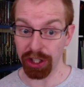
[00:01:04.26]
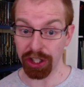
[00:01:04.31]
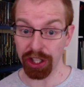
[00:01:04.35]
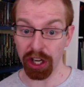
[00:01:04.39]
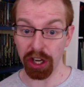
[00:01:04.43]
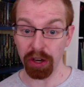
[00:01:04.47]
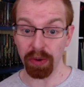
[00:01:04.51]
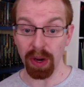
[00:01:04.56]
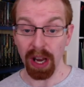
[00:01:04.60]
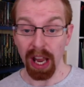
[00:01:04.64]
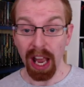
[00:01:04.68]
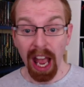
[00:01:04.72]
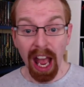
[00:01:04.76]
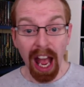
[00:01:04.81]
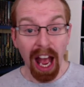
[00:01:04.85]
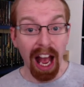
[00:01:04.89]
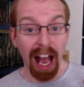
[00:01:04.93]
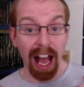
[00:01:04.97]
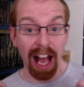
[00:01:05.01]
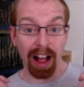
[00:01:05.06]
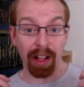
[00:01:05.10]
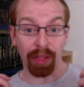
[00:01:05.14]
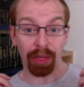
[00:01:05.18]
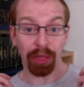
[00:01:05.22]
do,
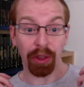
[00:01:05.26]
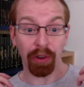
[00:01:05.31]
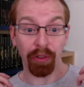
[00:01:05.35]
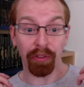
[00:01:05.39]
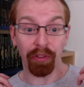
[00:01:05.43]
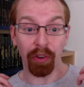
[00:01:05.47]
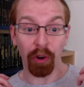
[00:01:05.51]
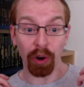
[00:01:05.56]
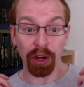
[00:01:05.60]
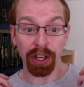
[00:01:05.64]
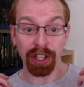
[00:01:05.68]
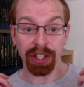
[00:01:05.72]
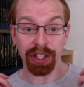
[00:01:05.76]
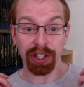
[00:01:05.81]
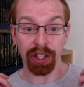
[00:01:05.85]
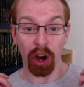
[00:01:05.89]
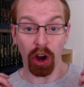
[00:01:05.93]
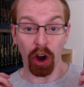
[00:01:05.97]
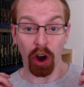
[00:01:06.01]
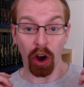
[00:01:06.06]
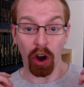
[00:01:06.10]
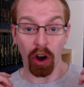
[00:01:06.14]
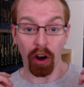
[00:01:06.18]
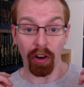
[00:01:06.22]
the voice
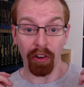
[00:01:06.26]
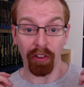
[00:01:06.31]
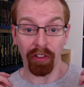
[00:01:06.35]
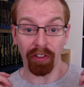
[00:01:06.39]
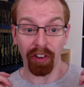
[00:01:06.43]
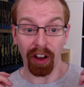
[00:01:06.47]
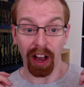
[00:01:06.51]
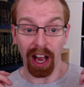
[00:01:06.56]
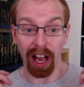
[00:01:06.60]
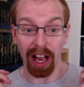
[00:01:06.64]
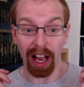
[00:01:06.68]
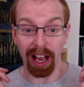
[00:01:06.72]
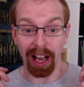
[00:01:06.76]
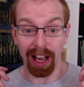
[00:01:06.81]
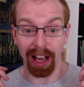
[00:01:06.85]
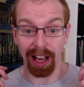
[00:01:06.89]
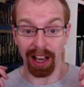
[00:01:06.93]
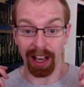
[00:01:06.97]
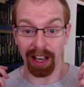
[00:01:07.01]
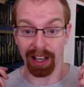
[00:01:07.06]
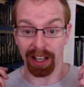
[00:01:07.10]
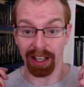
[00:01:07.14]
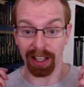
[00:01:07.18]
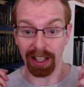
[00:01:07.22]
of
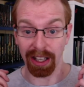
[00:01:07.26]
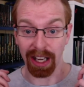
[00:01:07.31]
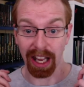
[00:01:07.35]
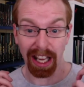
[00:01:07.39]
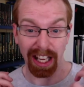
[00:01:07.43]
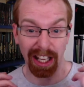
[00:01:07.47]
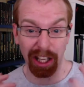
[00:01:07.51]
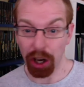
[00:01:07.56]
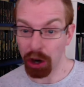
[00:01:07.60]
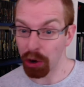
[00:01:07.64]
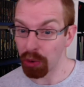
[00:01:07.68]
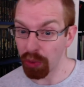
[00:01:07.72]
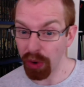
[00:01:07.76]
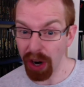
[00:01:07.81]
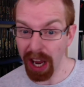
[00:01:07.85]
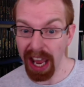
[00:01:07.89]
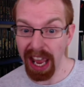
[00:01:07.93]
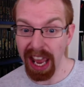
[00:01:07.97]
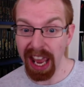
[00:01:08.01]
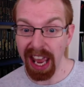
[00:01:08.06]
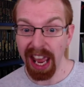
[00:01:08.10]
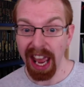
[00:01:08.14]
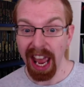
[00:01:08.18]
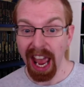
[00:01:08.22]
like
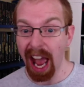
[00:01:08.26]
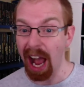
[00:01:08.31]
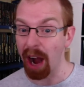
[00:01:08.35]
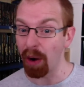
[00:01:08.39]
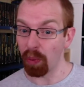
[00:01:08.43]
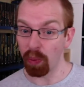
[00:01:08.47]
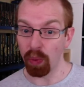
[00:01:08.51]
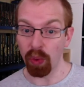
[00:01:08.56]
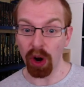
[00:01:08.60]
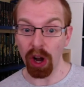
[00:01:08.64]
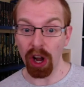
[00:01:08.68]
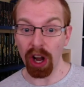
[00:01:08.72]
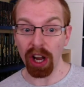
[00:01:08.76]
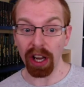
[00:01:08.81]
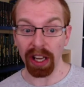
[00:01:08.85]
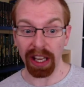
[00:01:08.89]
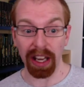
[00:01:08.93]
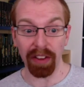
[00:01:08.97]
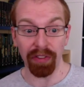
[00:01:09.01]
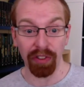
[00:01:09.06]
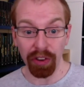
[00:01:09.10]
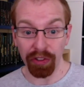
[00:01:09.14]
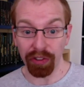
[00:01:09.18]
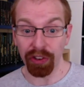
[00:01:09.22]
career and work.
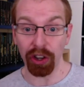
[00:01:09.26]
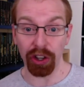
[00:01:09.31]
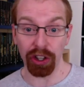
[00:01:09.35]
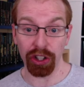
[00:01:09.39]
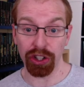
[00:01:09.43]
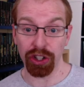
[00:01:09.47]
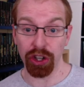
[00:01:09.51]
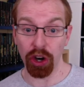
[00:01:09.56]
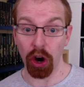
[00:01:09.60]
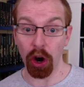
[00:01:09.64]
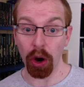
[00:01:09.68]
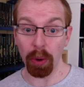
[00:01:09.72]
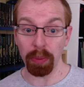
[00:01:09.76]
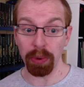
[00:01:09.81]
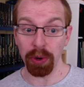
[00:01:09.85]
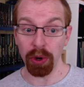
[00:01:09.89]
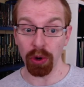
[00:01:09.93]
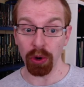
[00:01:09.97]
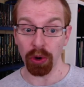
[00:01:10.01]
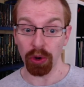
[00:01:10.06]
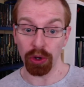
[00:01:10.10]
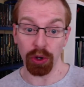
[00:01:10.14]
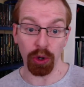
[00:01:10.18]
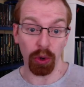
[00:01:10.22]
If you've got a job,
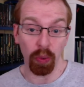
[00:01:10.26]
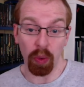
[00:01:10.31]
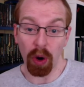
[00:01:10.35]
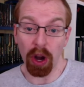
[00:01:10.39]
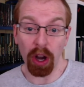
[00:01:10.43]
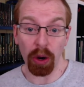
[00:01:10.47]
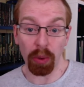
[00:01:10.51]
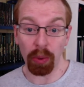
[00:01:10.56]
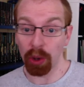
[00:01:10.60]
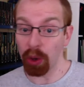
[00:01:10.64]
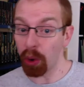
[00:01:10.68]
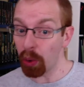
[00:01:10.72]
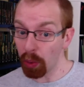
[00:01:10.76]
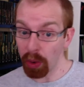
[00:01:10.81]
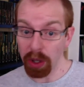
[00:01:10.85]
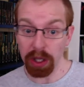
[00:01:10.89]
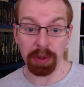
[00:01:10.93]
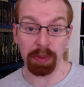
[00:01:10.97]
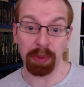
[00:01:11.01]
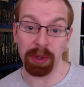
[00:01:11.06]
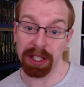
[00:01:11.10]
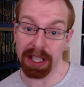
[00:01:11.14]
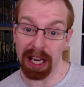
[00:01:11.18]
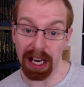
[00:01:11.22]
your work will always
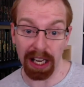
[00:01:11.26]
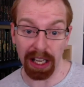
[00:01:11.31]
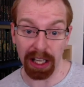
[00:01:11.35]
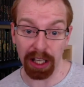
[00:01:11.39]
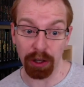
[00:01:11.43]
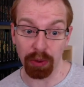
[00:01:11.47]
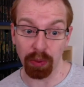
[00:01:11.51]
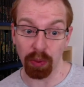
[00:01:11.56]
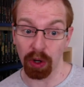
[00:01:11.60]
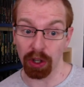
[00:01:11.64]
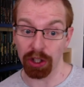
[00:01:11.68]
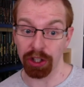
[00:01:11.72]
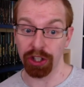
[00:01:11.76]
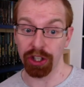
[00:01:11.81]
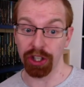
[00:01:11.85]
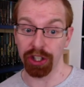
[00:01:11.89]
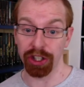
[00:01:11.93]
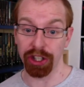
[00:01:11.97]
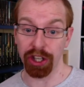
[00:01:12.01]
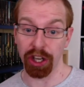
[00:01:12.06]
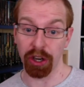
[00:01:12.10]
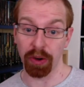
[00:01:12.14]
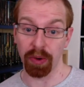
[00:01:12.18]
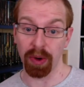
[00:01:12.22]
be telling you what you should
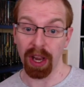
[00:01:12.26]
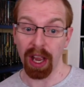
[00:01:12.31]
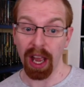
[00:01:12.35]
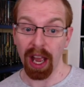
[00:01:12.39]
do.